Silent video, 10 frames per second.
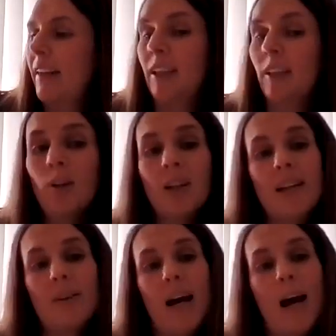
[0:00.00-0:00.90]
And then
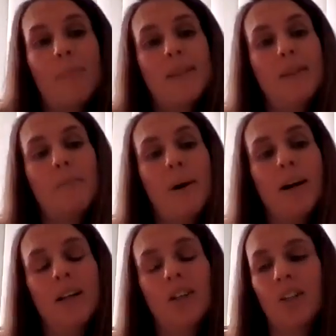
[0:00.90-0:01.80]
lockdown happened in the
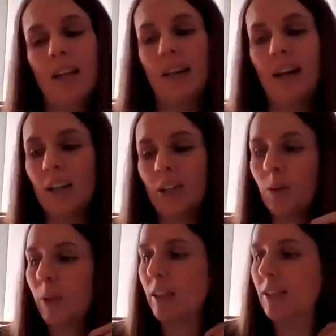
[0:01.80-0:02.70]
March, and it
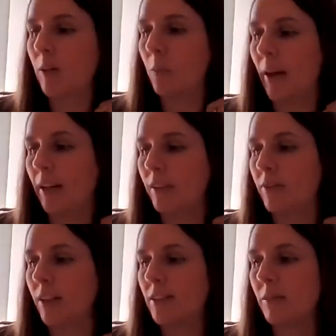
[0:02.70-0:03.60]
actually worked out well
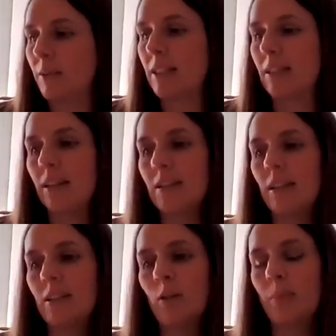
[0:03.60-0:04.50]
for us that we'd started
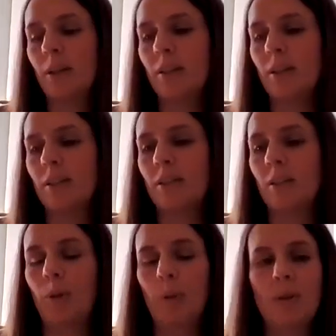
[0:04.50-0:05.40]
Seesaw because
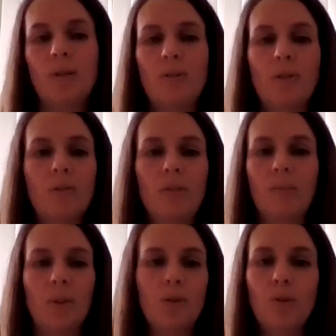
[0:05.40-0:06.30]
the pupils
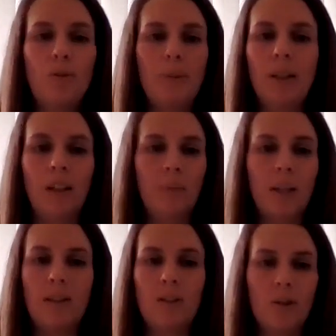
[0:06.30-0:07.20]
were so familiar
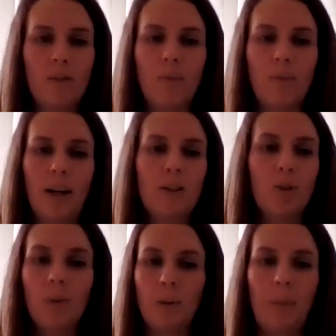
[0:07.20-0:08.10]
with the software, and
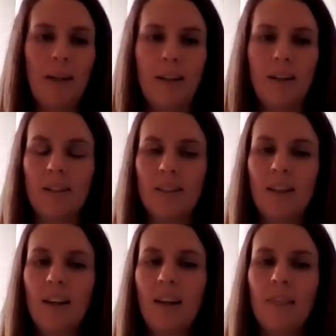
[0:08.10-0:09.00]
so were the parents,
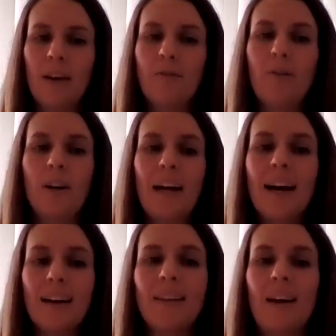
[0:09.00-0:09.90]
that for
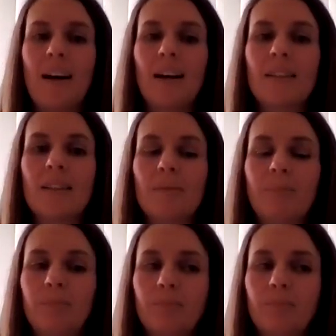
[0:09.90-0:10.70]
that class,